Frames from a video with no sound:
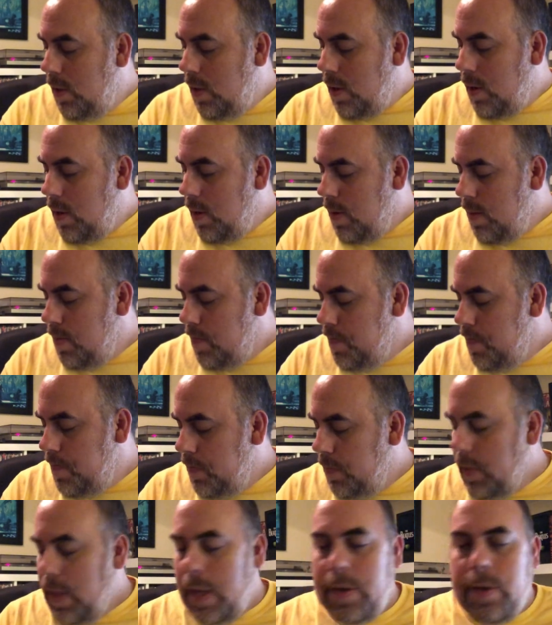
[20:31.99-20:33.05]
A
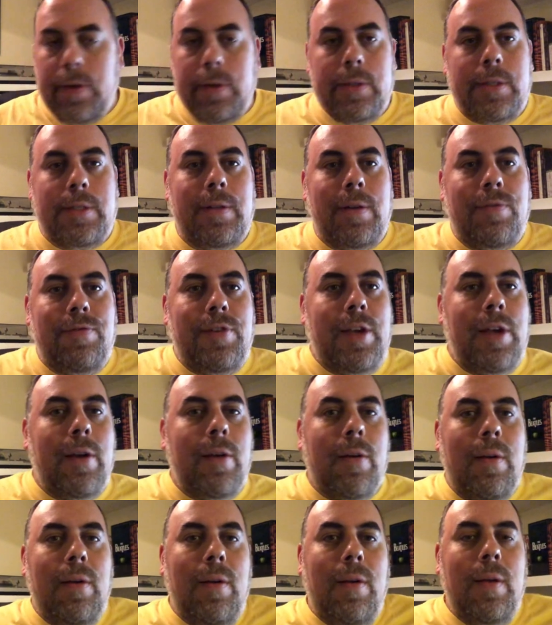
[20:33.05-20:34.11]
lot of good stuff
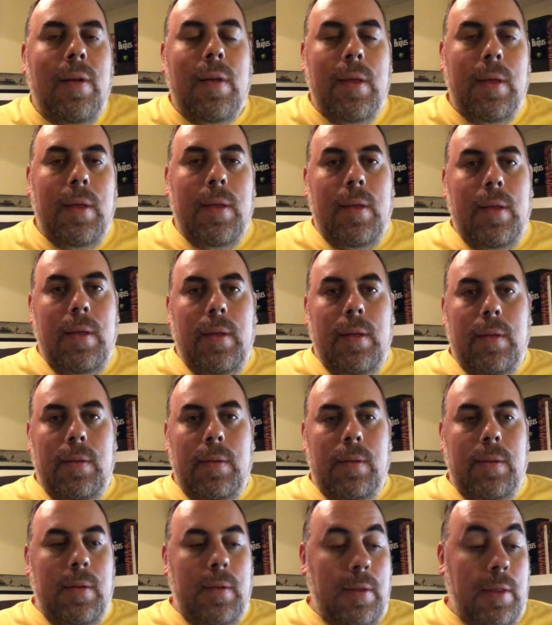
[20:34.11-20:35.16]
here,
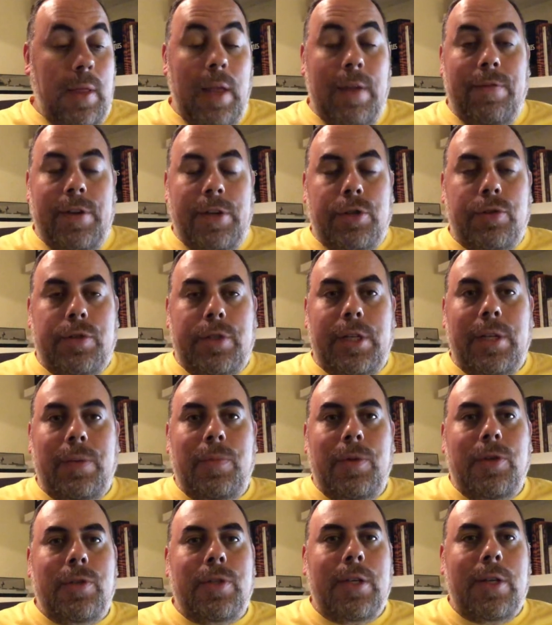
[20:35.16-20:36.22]
a lot of interesting
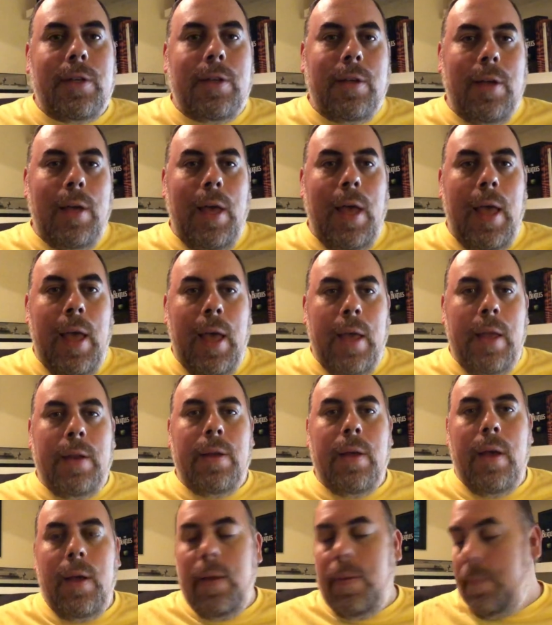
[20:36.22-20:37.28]
music, and